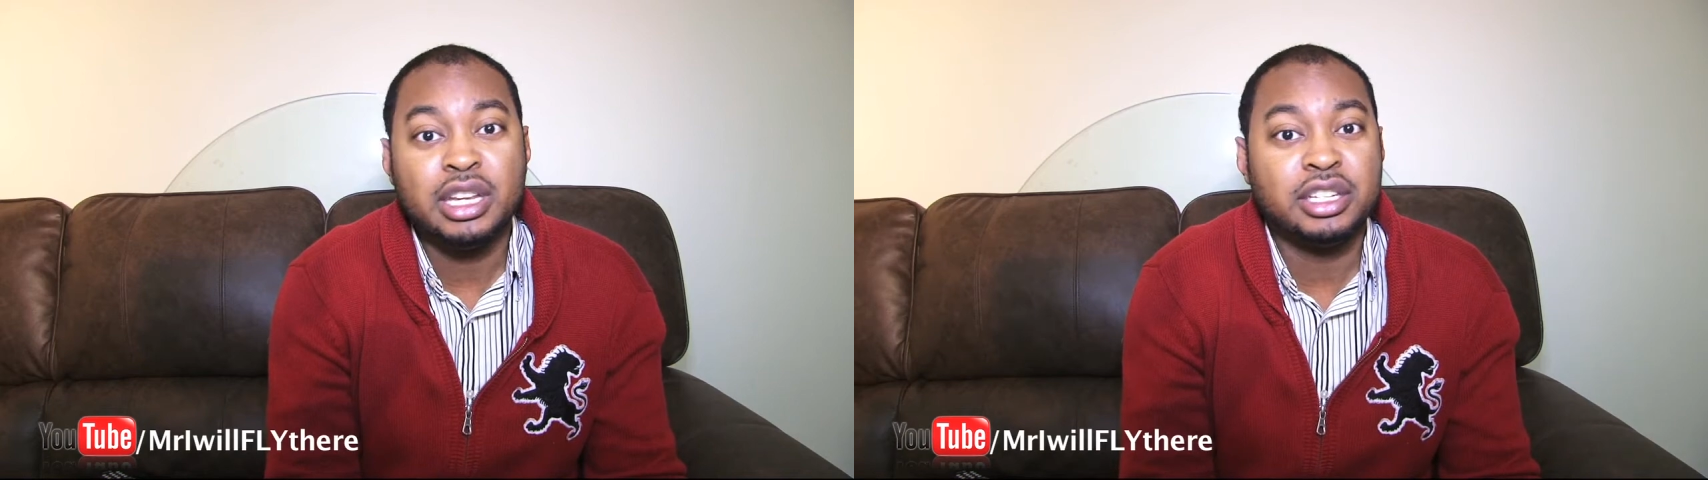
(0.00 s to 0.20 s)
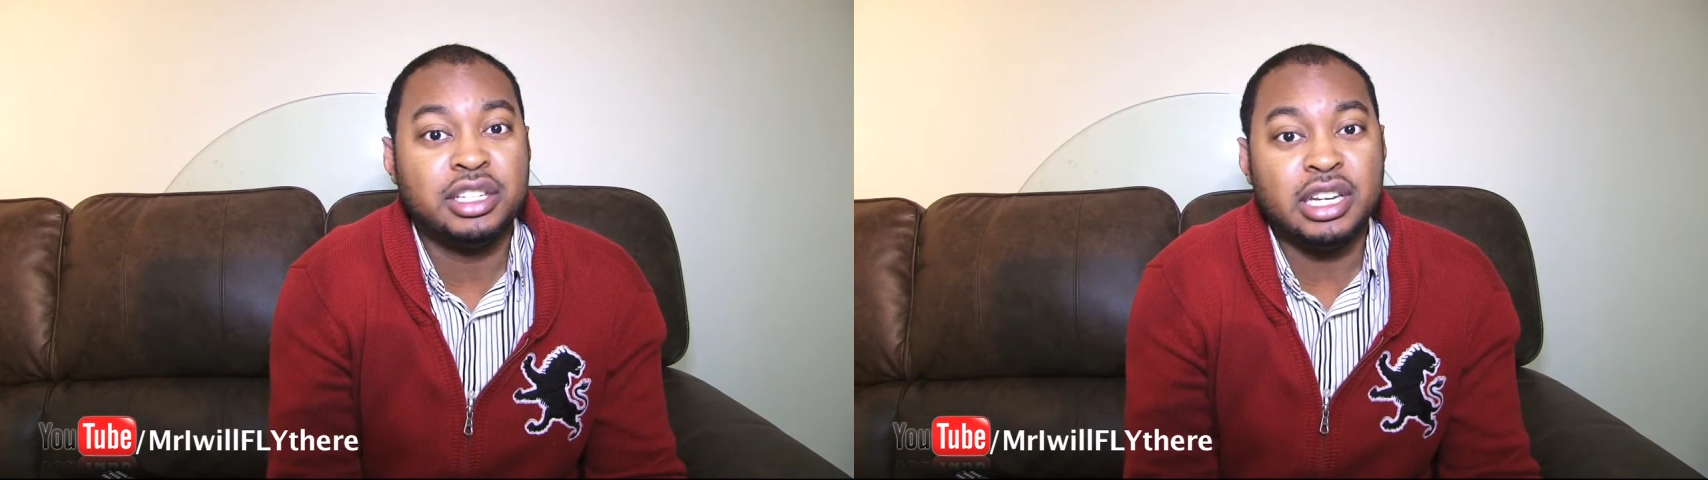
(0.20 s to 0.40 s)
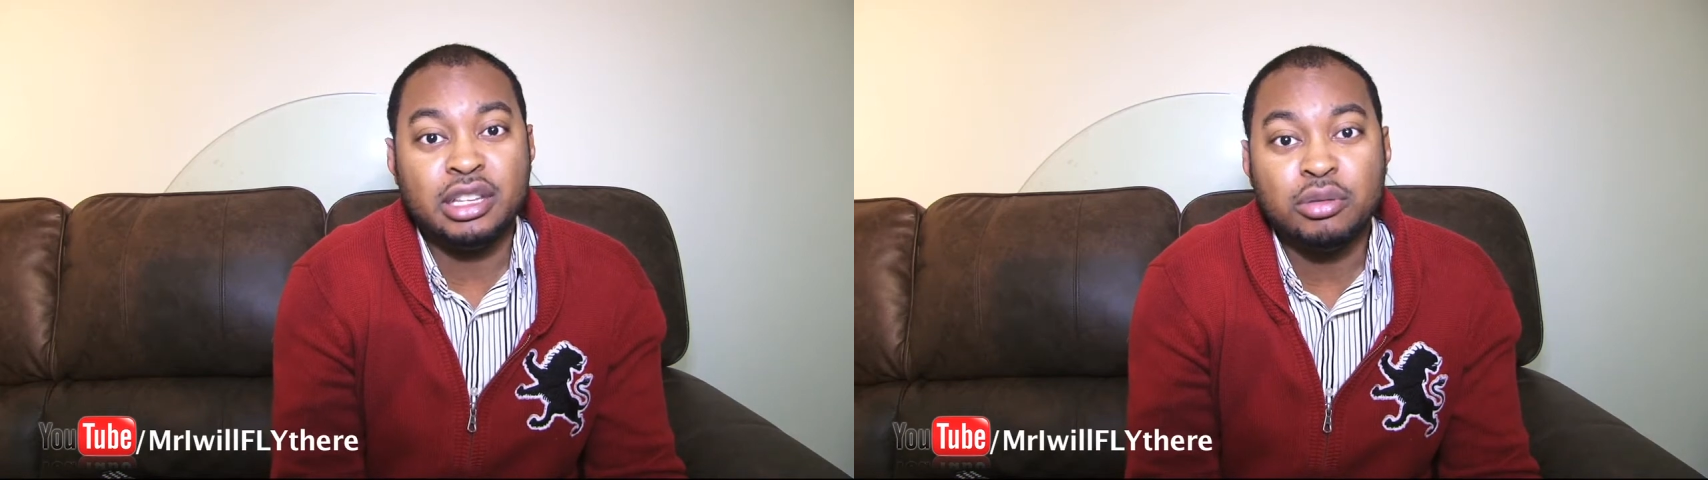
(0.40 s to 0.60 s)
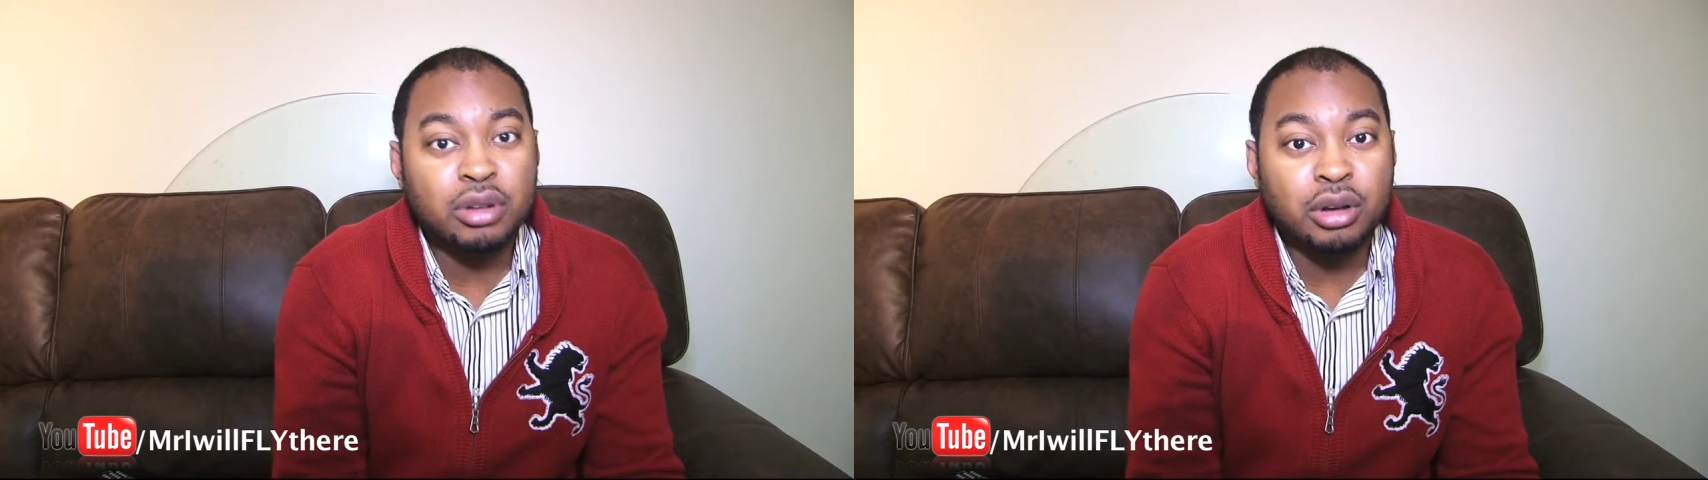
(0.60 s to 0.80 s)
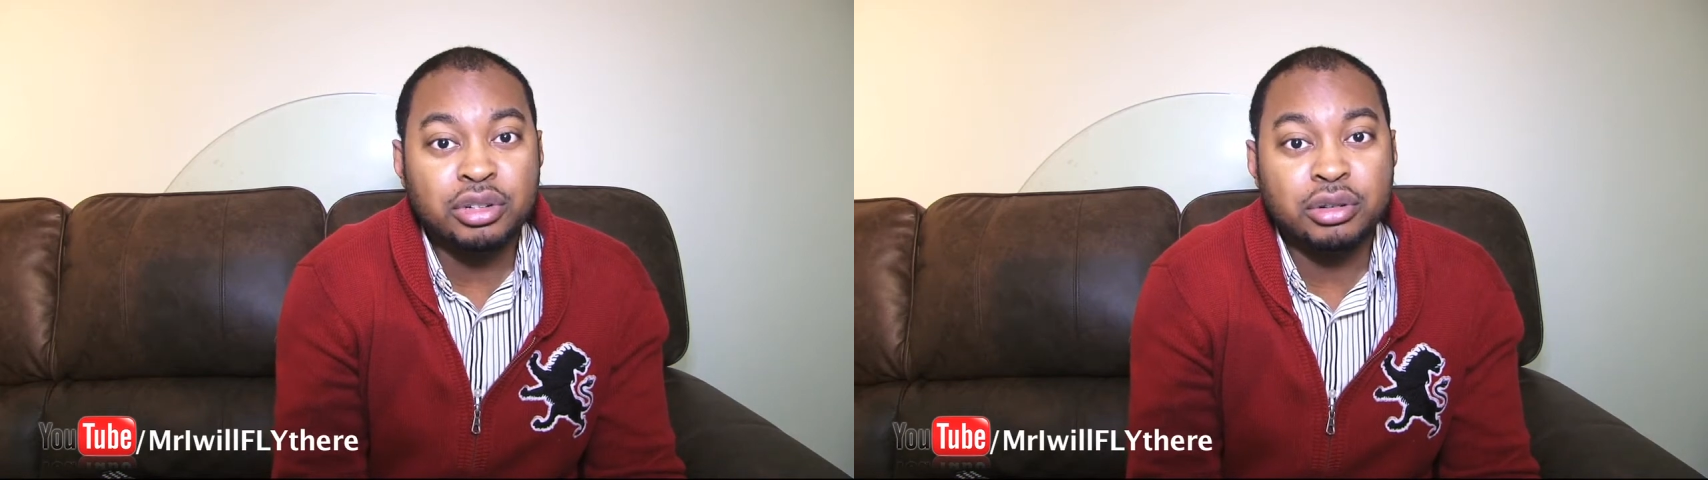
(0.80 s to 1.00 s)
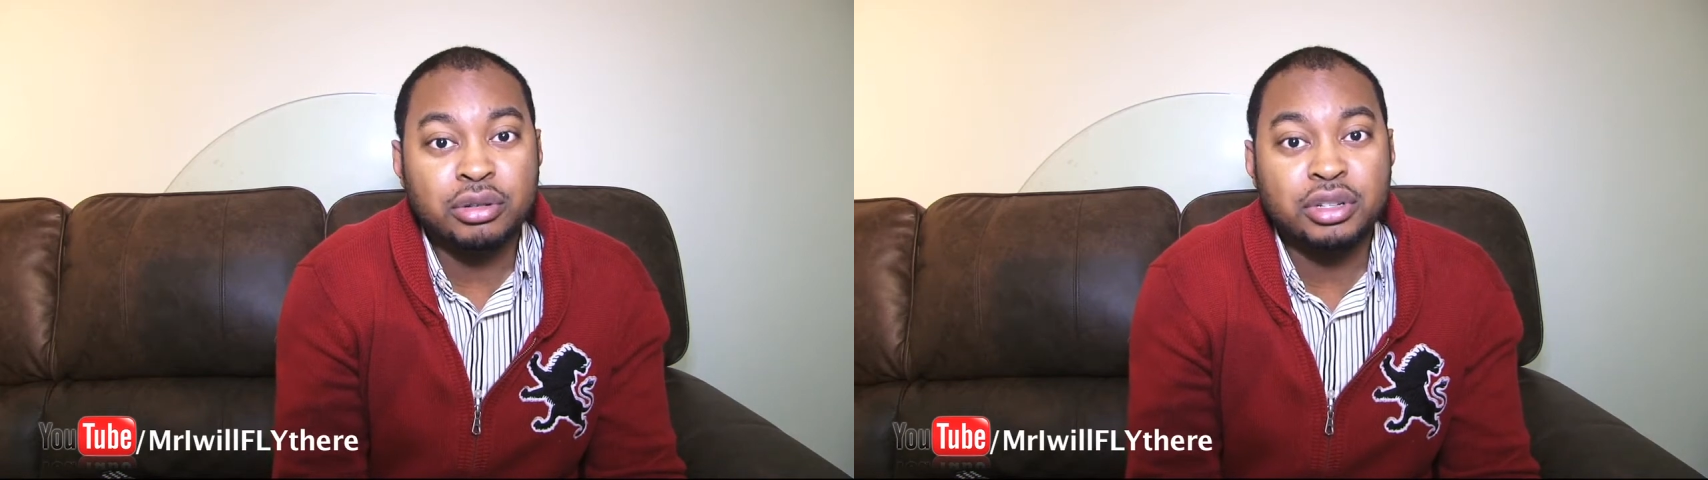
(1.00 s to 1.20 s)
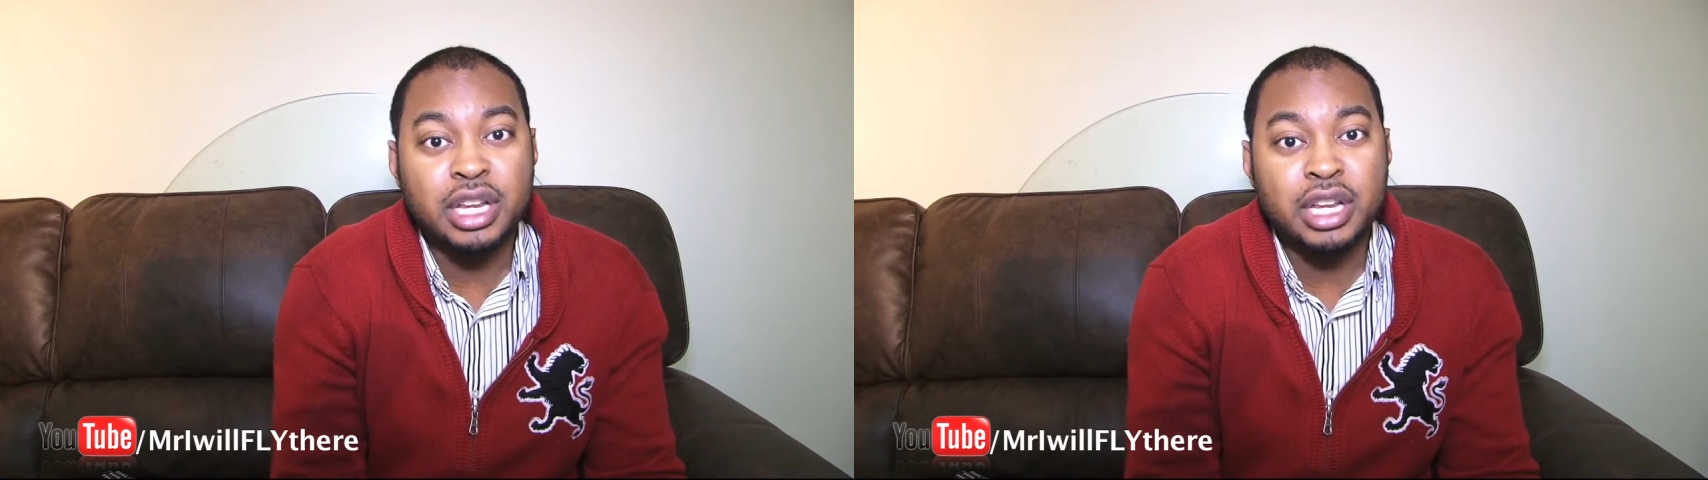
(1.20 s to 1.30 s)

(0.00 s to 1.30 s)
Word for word: seeing new cultures,